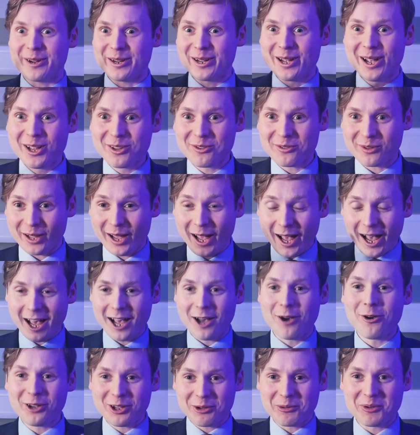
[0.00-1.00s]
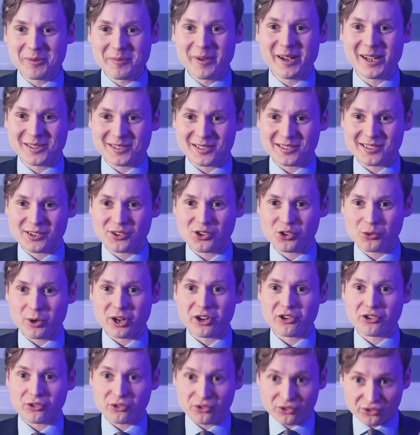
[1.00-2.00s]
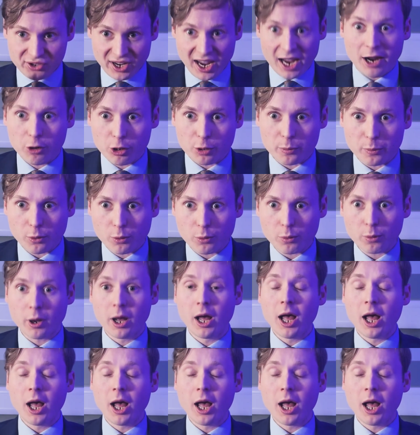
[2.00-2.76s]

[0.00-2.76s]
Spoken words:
It's like, how can we make the situation terrible?